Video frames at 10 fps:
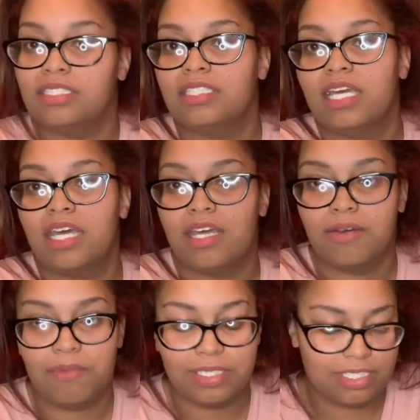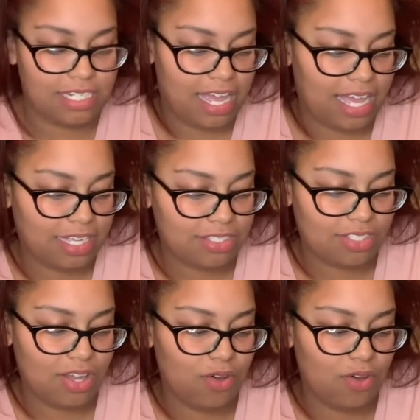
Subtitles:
see what's next.